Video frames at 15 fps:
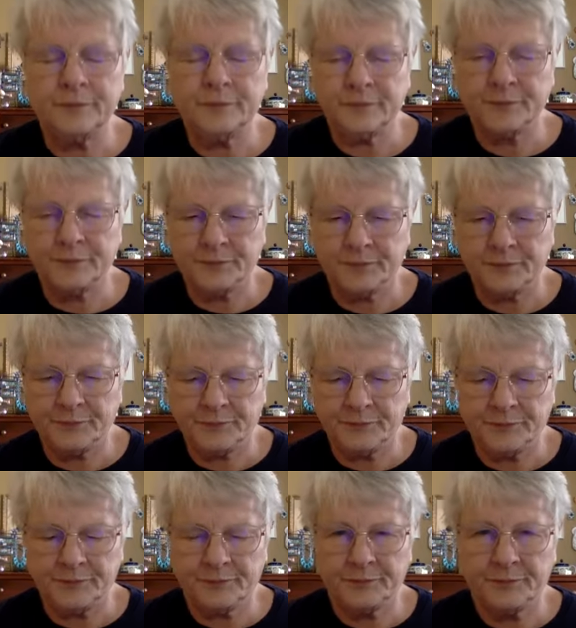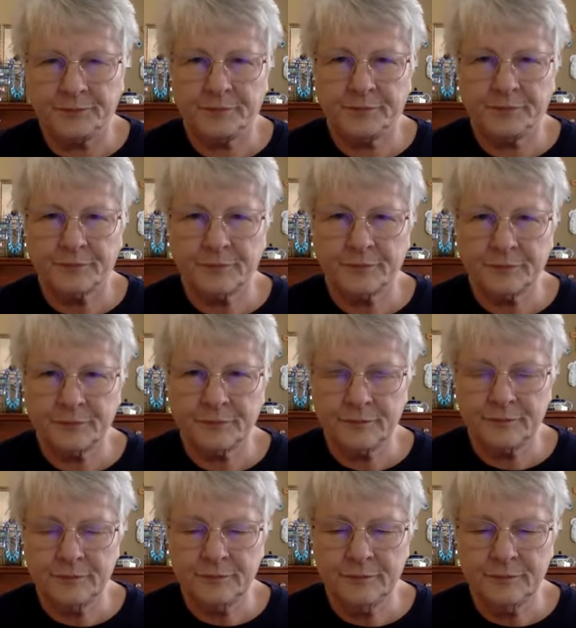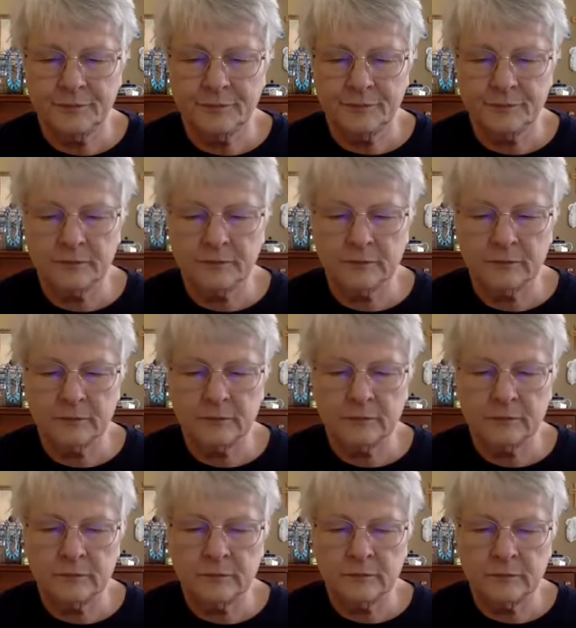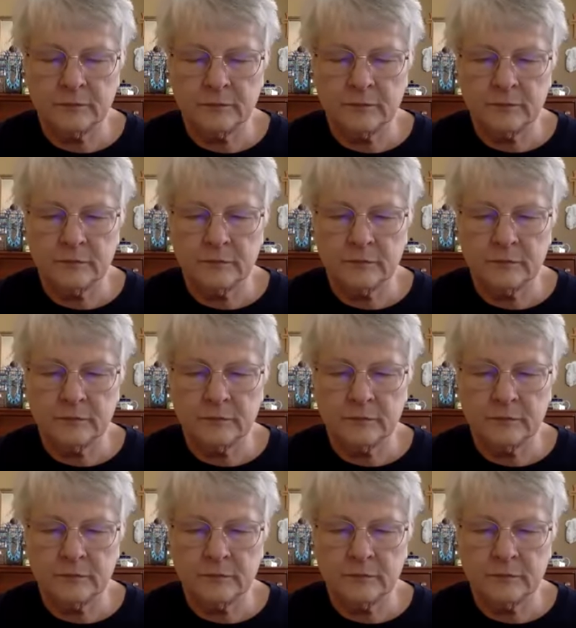Nothing is said.